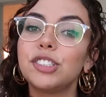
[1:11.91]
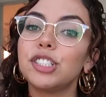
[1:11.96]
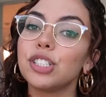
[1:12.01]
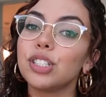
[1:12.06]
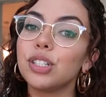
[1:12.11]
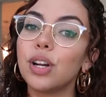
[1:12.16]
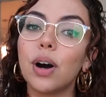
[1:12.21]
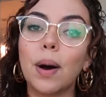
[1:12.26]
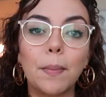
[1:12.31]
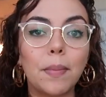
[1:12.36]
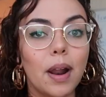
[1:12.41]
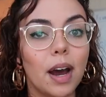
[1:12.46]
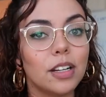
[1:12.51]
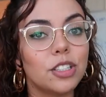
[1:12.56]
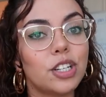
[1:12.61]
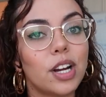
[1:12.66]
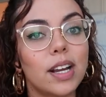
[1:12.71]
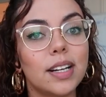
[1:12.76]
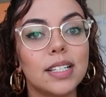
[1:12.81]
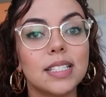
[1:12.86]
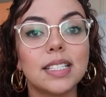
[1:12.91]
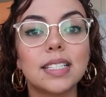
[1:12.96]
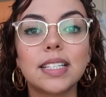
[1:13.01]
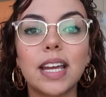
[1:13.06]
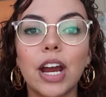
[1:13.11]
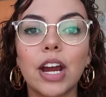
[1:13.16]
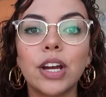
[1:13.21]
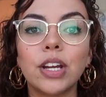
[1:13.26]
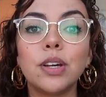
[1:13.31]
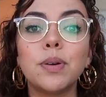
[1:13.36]
Just know I'm not trying to
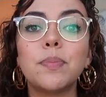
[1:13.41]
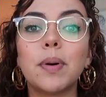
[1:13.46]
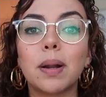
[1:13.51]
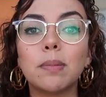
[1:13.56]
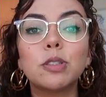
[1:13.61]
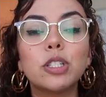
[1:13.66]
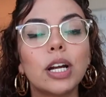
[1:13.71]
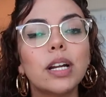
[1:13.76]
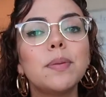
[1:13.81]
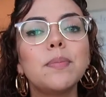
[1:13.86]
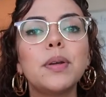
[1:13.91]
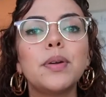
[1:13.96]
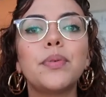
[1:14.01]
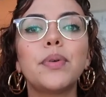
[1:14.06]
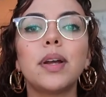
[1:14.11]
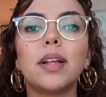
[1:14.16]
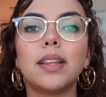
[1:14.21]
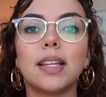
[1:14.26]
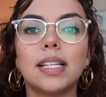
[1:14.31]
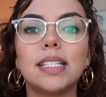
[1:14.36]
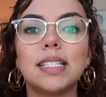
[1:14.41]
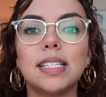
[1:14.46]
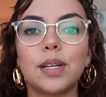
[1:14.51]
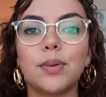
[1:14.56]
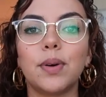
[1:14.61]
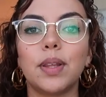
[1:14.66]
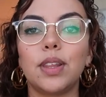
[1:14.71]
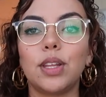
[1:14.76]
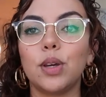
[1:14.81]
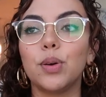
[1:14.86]
scare you, but I'm trying to be
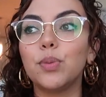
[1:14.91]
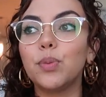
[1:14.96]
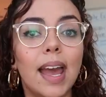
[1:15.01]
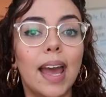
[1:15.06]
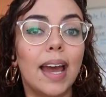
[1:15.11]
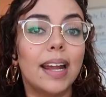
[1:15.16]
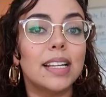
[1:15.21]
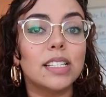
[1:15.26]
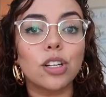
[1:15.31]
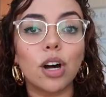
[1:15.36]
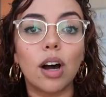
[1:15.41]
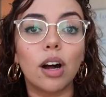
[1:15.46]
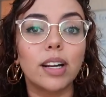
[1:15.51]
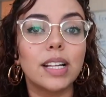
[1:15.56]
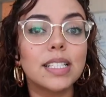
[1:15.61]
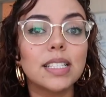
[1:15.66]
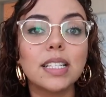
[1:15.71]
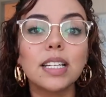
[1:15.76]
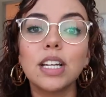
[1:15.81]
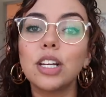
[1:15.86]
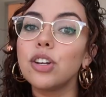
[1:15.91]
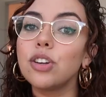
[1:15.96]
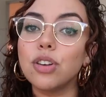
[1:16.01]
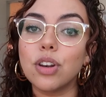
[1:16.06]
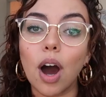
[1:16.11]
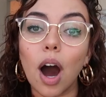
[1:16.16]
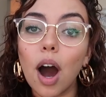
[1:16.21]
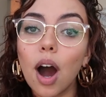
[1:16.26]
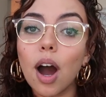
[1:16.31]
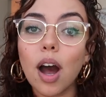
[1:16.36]
realistic with you. And it's honestly
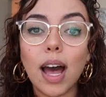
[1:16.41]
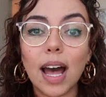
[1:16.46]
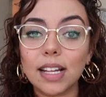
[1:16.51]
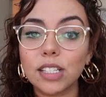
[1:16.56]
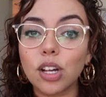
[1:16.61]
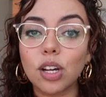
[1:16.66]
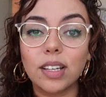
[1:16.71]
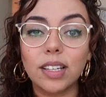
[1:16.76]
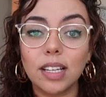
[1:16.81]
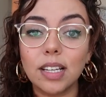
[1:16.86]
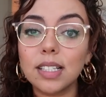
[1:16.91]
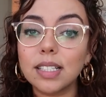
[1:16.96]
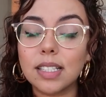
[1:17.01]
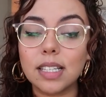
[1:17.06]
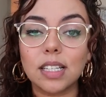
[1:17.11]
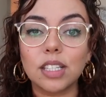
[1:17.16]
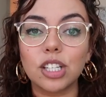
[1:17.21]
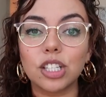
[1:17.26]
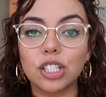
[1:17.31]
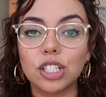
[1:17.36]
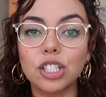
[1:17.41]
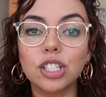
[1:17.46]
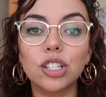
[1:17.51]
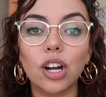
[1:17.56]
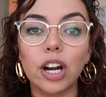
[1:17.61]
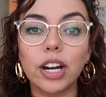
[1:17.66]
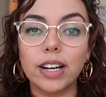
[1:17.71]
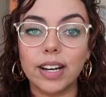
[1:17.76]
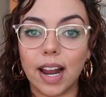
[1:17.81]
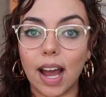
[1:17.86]
not as easy to
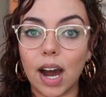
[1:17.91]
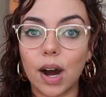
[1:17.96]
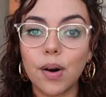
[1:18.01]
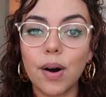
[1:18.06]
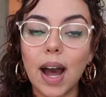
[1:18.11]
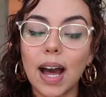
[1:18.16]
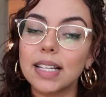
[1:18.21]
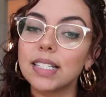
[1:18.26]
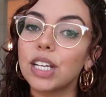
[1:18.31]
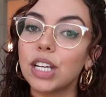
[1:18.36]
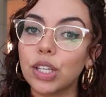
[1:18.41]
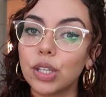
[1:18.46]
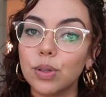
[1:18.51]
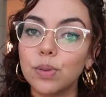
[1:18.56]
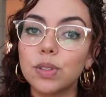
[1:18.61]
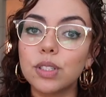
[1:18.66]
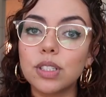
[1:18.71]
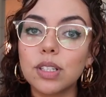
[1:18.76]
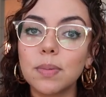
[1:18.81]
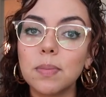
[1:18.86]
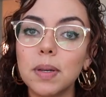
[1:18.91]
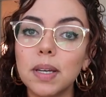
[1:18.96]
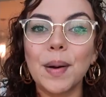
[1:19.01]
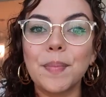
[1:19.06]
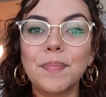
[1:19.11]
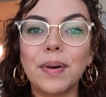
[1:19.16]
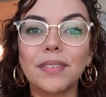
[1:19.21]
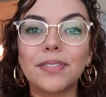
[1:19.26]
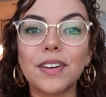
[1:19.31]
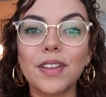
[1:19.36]
start now as it used to be.
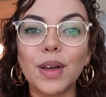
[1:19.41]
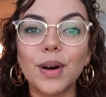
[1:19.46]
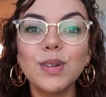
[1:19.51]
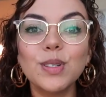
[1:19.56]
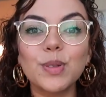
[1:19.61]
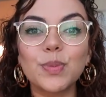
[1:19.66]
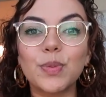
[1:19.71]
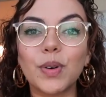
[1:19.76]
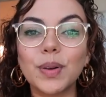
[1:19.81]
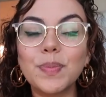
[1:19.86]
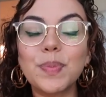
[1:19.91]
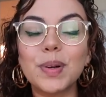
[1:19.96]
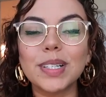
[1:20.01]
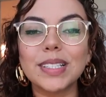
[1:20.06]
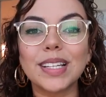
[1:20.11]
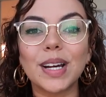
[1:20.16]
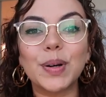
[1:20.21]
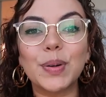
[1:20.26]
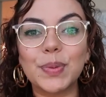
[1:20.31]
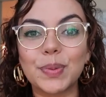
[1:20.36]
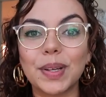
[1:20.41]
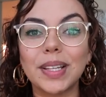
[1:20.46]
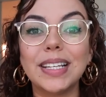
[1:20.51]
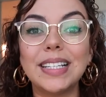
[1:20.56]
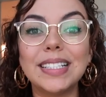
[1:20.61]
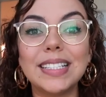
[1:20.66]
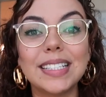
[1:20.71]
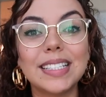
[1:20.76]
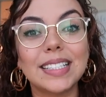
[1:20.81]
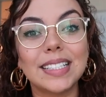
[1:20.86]
But for those 1% who
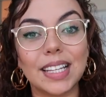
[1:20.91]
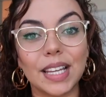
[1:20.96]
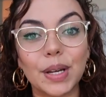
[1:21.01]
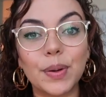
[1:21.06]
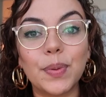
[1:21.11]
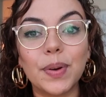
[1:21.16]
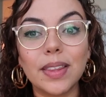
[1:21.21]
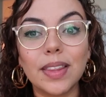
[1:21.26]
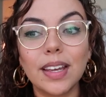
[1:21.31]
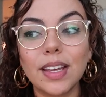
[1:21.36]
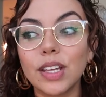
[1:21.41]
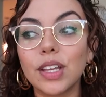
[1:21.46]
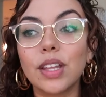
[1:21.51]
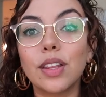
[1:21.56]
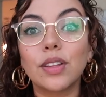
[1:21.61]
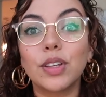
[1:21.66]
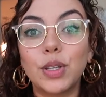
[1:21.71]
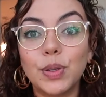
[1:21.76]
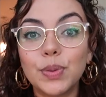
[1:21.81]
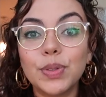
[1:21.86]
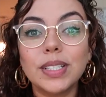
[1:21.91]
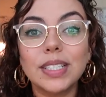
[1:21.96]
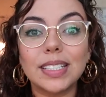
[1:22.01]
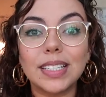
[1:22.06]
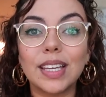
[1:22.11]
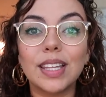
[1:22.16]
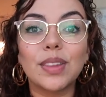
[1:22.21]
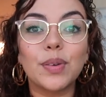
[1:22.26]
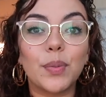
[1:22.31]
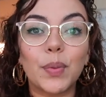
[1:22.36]
really stick with it, you
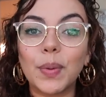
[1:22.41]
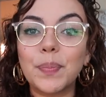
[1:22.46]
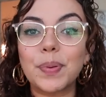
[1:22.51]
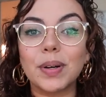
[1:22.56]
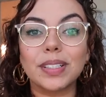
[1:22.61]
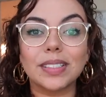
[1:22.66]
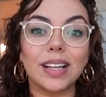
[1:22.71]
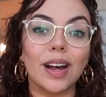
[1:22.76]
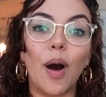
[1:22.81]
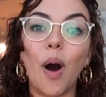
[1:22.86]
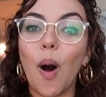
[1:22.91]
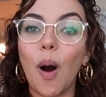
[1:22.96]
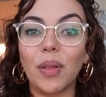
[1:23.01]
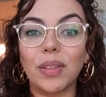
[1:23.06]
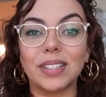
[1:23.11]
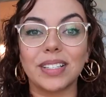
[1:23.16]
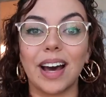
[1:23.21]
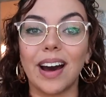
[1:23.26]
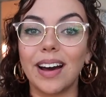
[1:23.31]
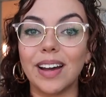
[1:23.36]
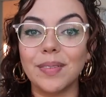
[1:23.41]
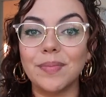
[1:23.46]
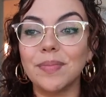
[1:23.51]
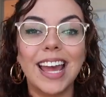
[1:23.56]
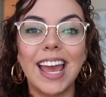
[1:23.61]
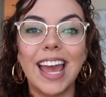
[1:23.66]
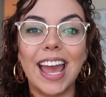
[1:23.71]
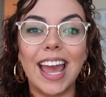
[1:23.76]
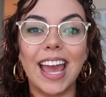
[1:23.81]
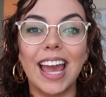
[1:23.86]
see the 1% all the time.
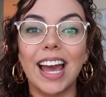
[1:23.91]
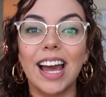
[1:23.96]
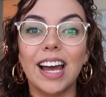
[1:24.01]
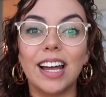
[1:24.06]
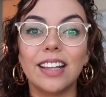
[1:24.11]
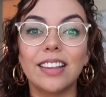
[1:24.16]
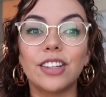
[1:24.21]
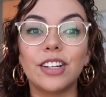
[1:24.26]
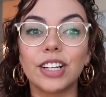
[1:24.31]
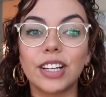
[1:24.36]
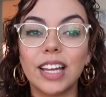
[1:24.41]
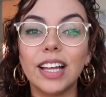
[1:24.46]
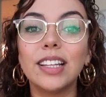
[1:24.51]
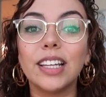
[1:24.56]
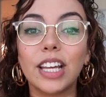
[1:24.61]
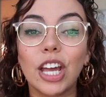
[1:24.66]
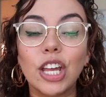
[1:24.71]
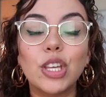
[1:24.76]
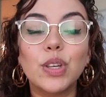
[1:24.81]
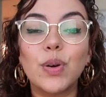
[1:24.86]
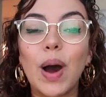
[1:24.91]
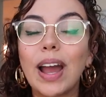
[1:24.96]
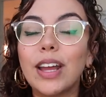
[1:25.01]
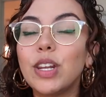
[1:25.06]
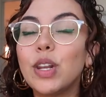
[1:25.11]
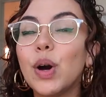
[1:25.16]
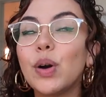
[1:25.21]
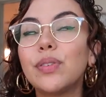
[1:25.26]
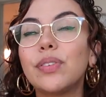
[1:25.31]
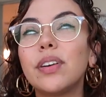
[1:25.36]
And they're killing it. I
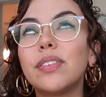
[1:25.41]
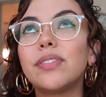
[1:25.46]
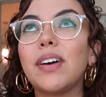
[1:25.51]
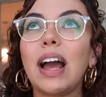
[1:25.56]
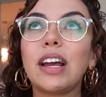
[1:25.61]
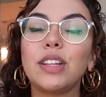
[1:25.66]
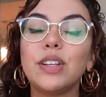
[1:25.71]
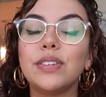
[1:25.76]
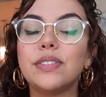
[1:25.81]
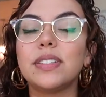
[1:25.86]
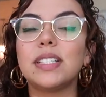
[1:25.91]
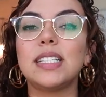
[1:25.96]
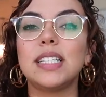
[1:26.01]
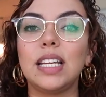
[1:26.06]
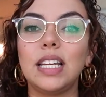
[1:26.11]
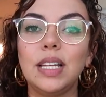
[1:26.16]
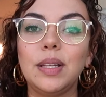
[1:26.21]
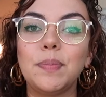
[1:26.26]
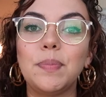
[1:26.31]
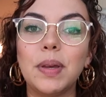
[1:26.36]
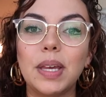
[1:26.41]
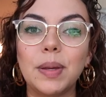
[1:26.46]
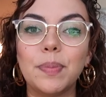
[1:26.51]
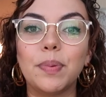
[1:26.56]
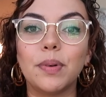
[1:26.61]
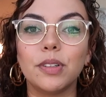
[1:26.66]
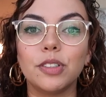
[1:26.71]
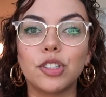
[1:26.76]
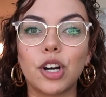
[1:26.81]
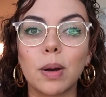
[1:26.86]
know for a fact that you've seen
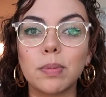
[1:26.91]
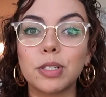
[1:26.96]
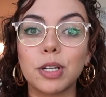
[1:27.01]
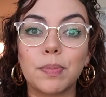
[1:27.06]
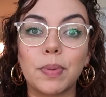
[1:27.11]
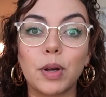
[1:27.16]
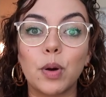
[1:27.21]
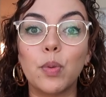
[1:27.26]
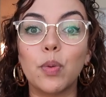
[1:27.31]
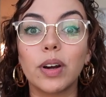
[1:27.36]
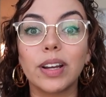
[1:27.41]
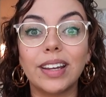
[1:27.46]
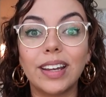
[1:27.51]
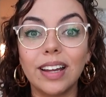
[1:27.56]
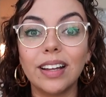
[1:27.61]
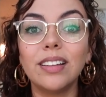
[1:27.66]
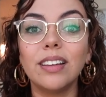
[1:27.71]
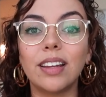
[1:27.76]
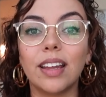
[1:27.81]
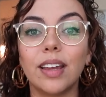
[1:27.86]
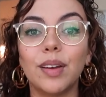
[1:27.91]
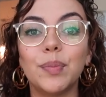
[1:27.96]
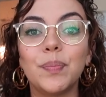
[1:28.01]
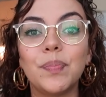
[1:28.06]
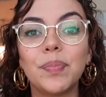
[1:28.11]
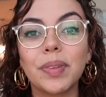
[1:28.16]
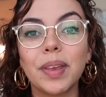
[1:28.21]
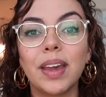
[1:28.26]
people dropshipping who are killing it.